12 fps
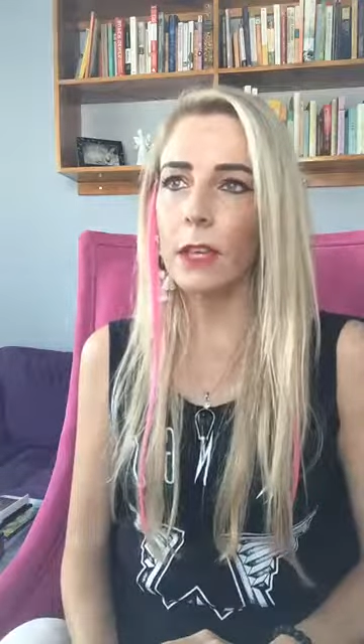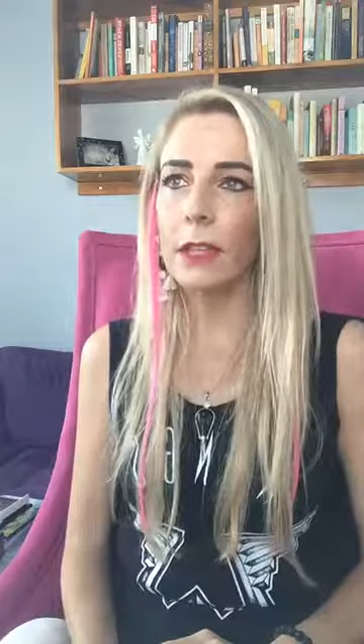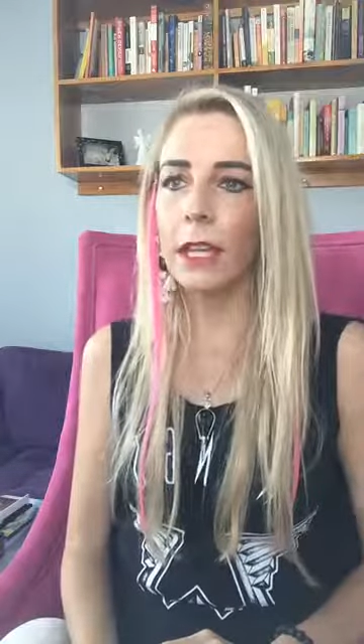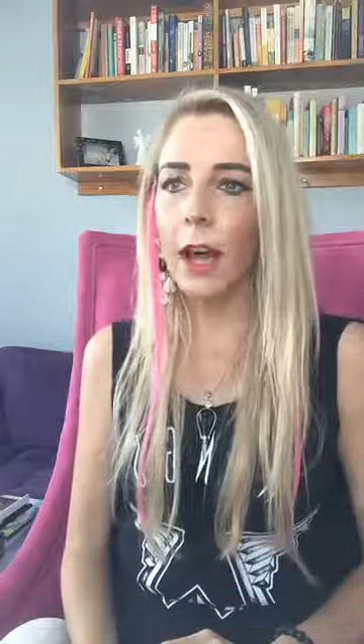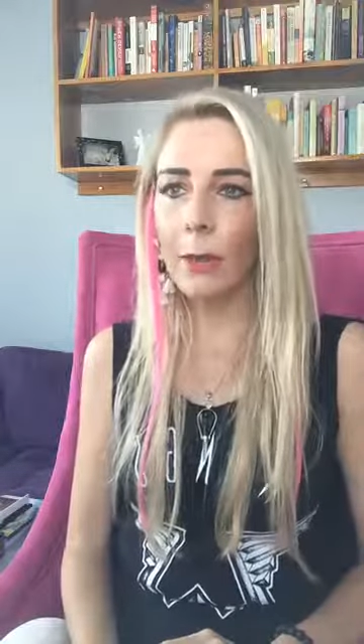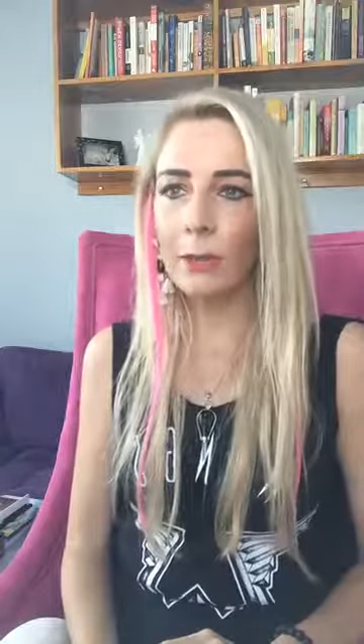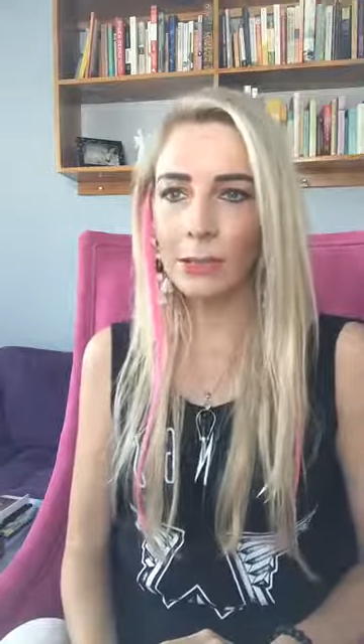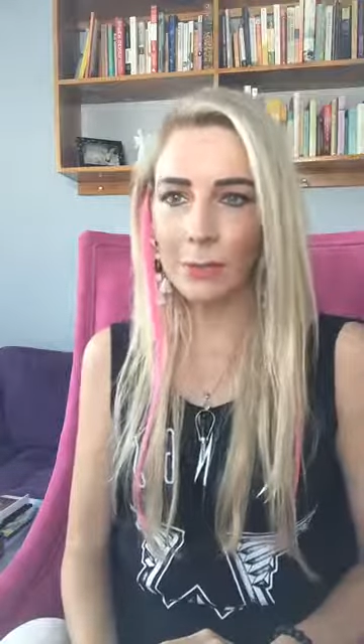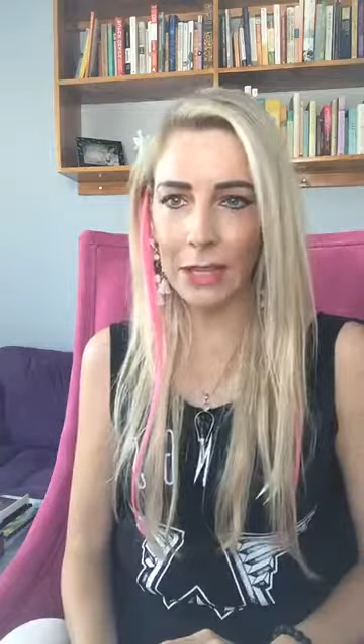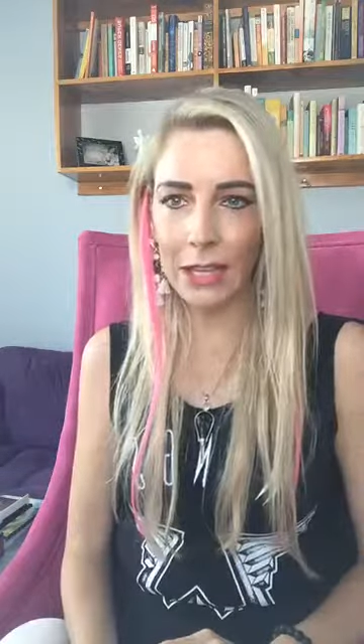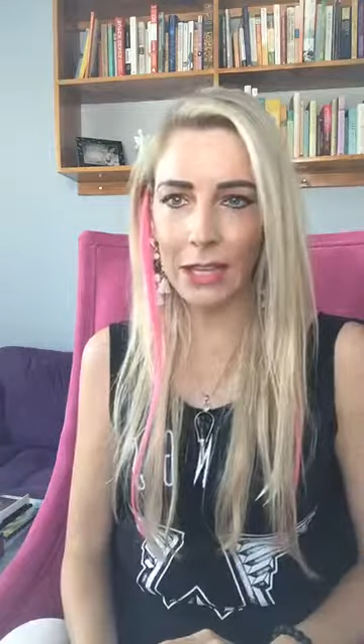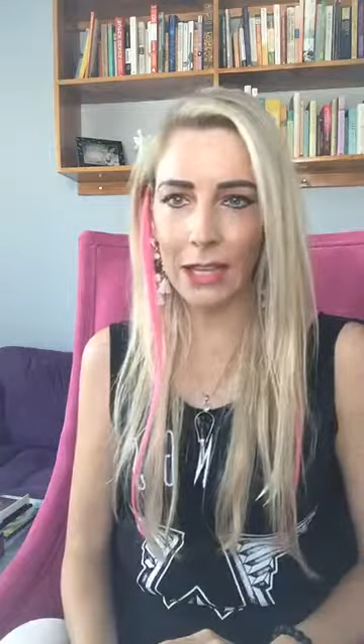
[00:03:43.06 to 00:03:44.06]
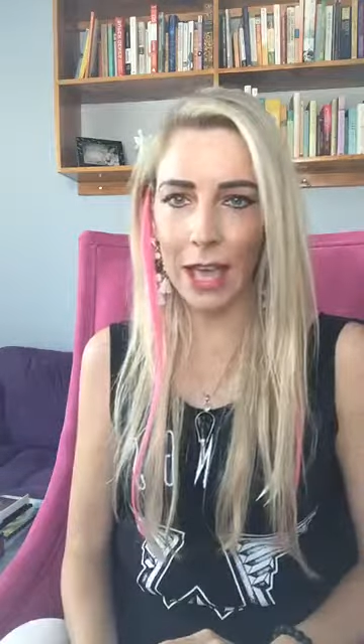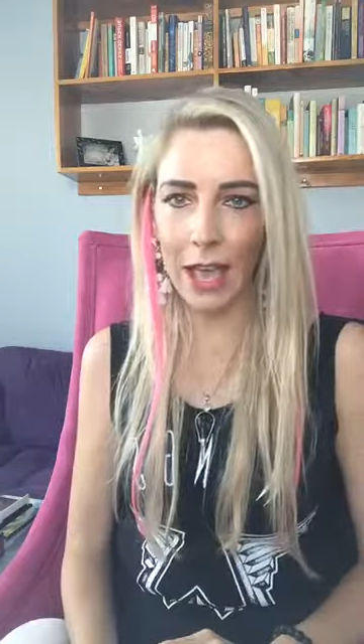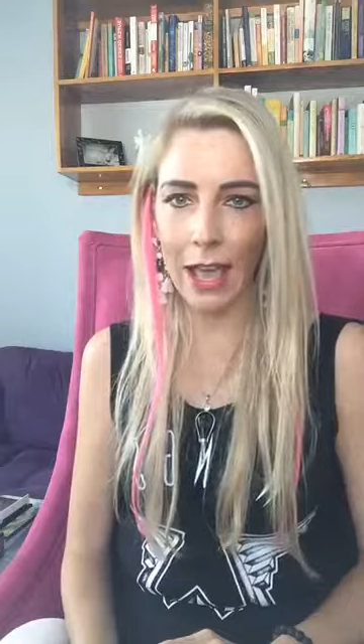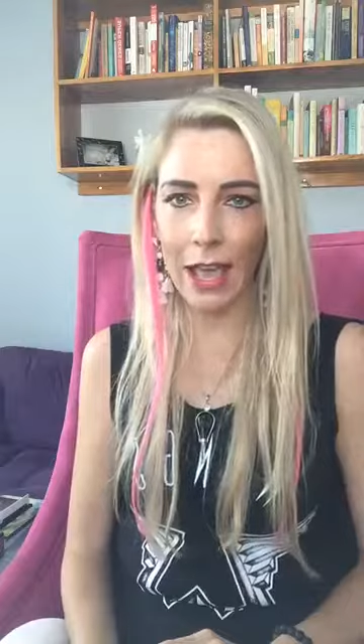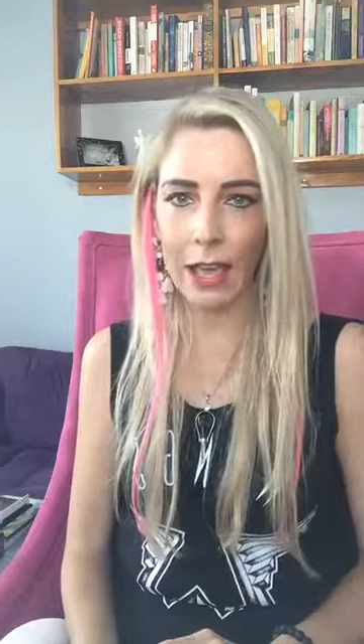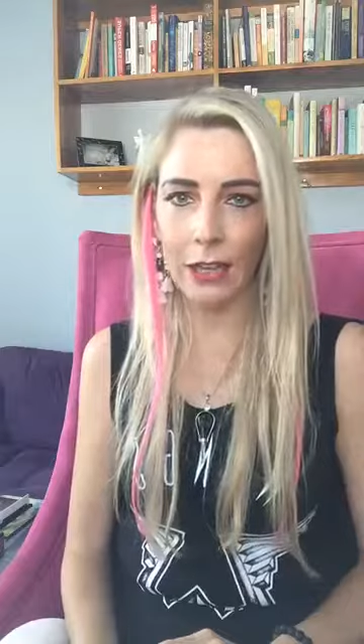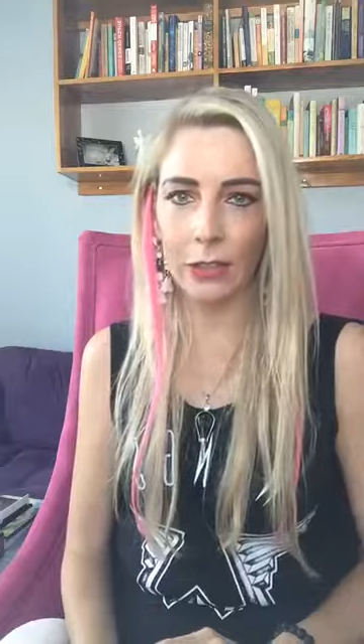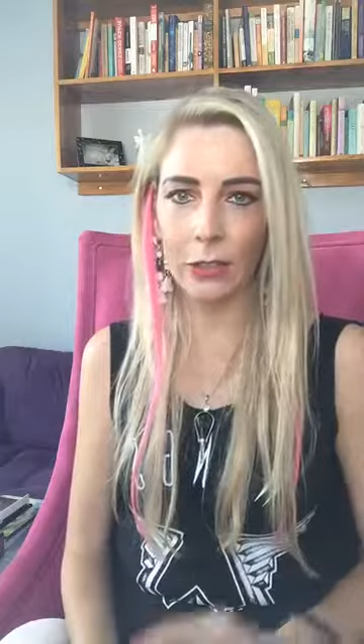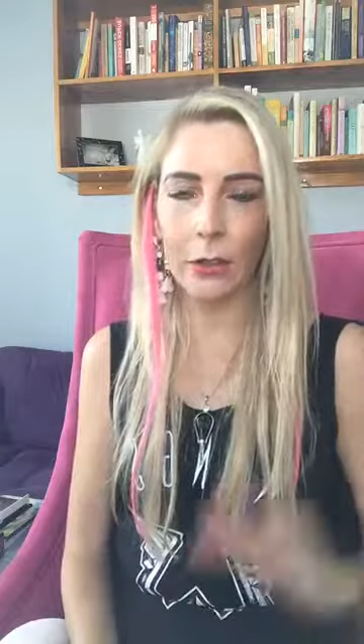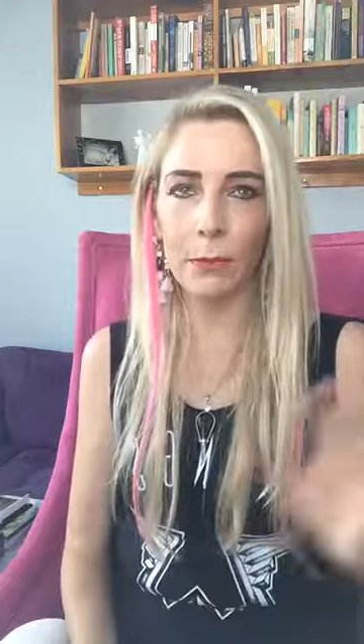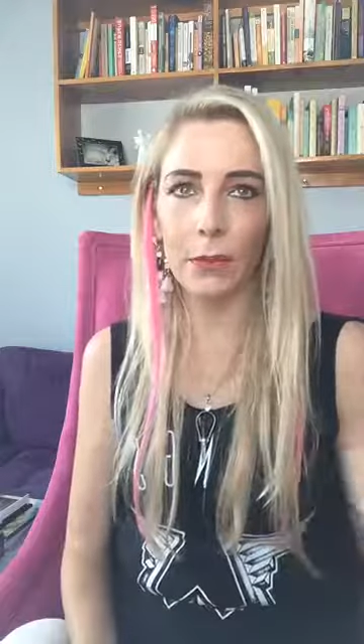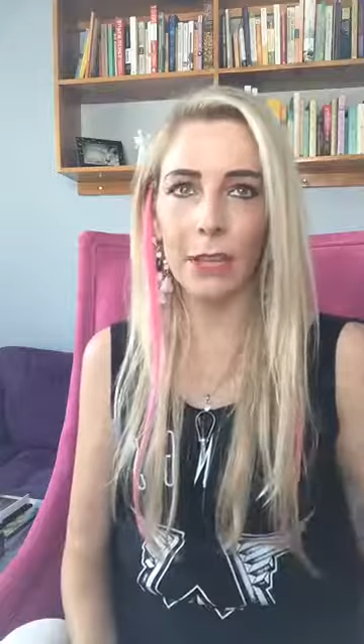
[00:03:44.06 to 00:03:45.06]
to me and they're
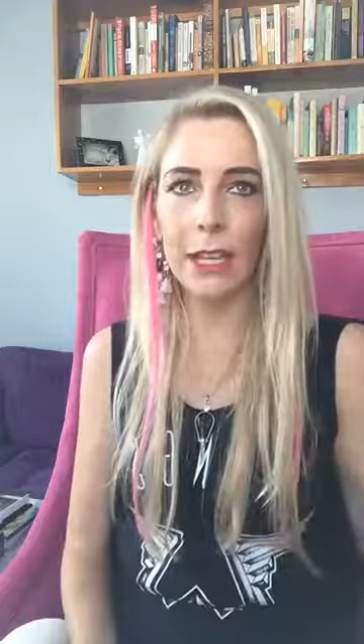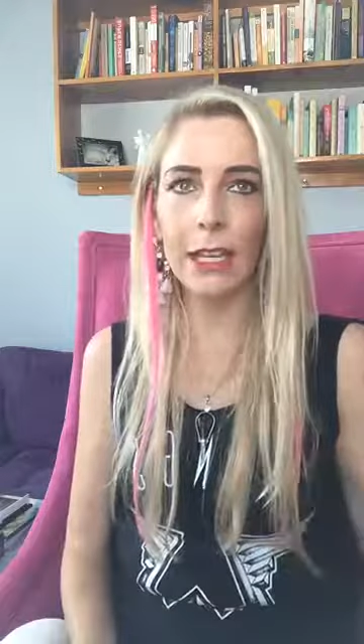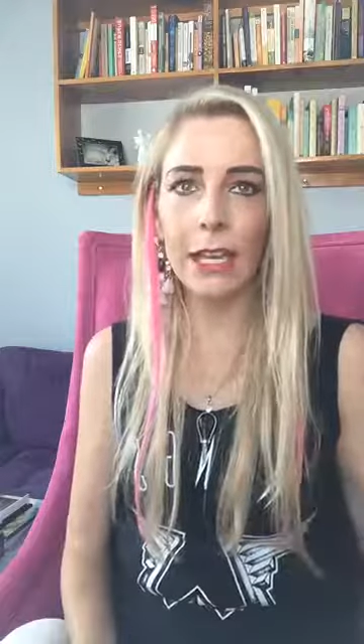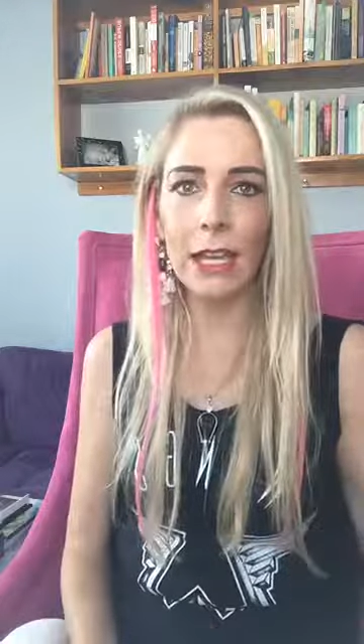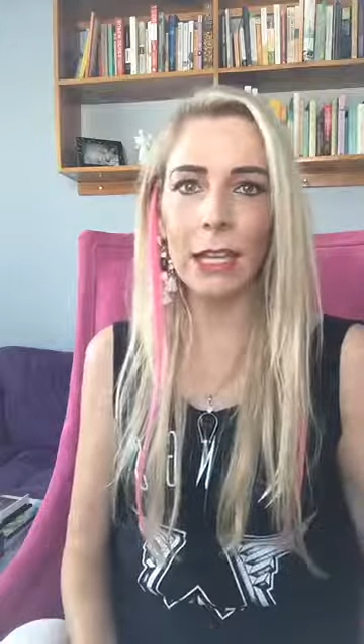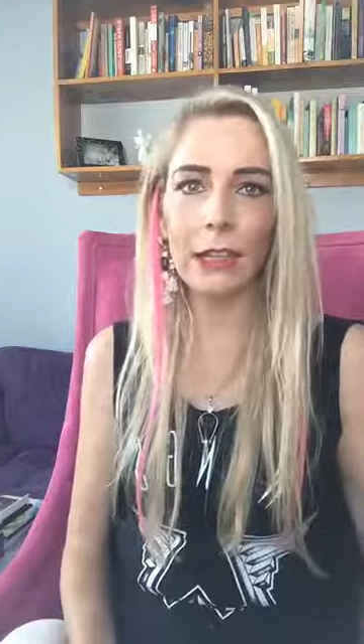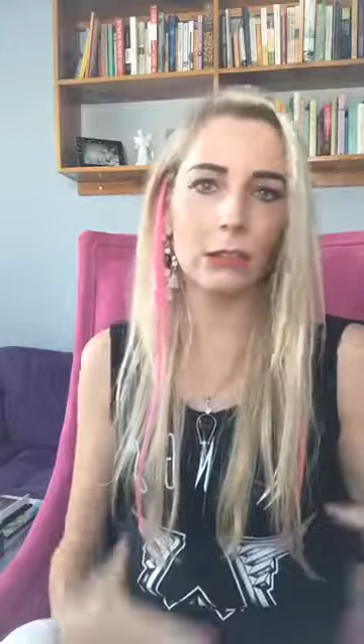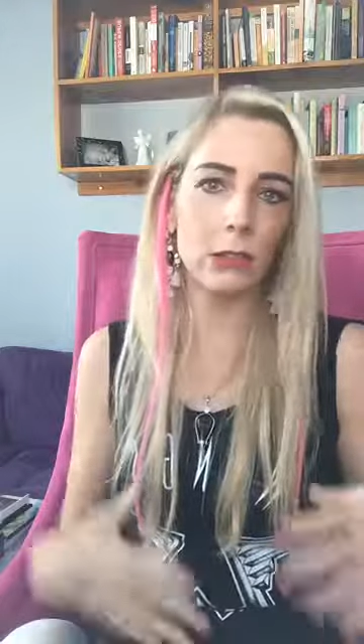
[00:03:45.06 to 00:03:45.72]
complaining,